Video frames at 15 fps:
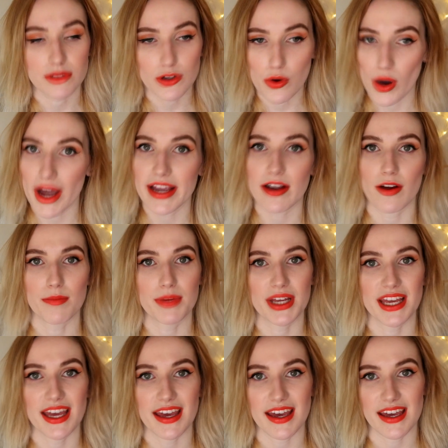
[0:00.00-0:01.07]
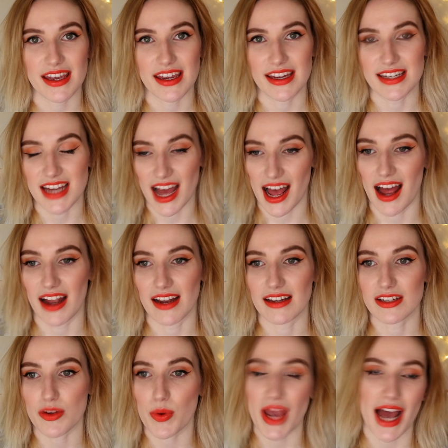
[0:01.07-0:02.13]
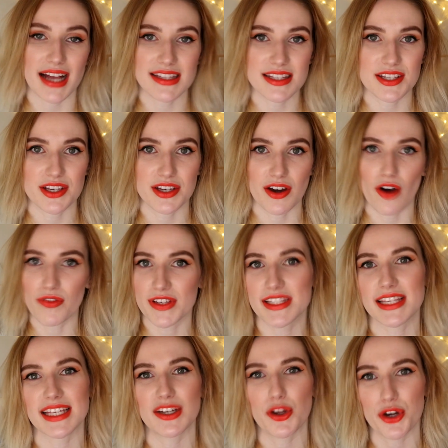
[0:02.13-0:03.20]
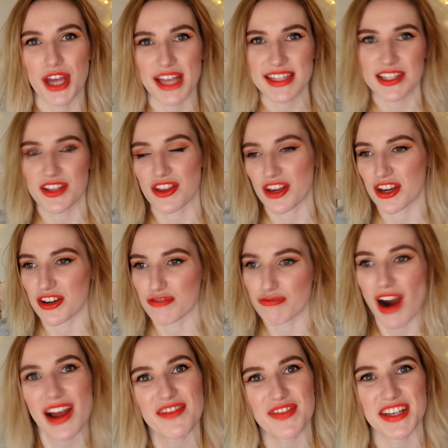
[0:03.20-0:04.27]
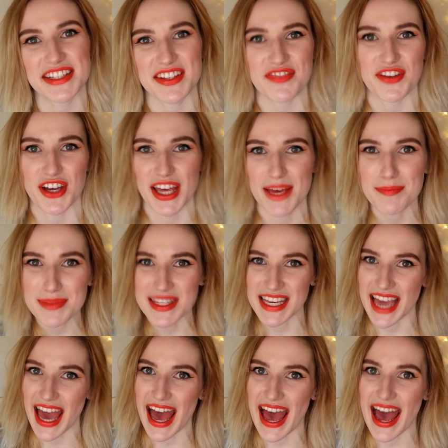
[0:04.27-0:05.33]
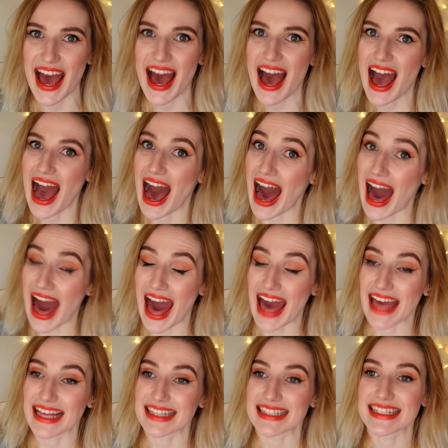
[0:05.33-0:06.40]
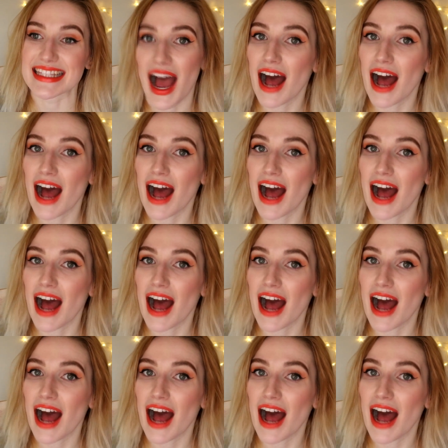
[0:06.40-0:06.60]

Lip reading: quite complicated, and we had to obviously look into the right visa for him to get and